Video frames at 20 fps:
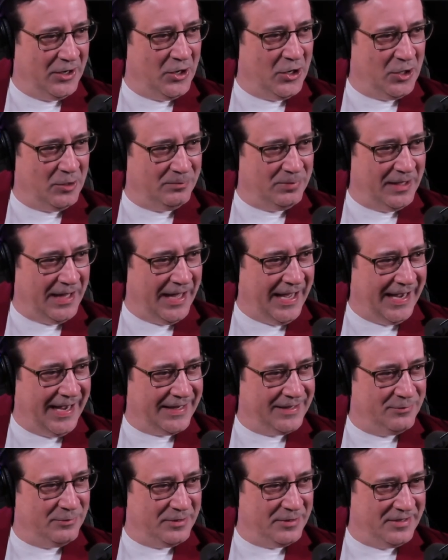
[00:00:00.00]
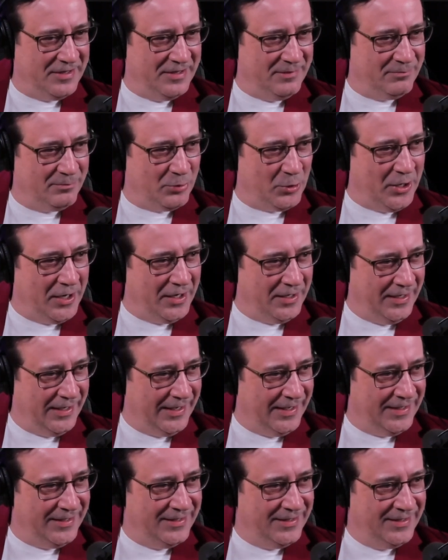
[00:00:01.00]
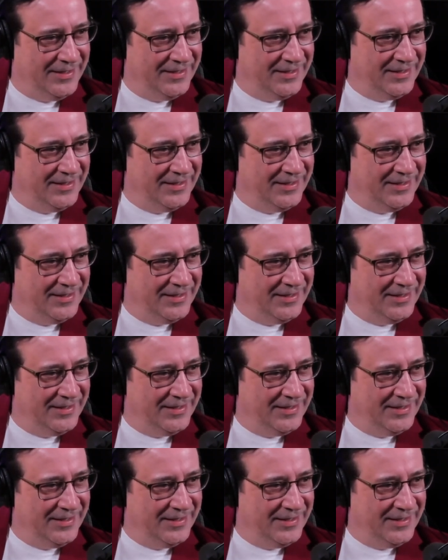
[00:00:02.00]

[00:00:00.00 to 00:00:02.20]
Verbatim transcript: all black with an umbrella,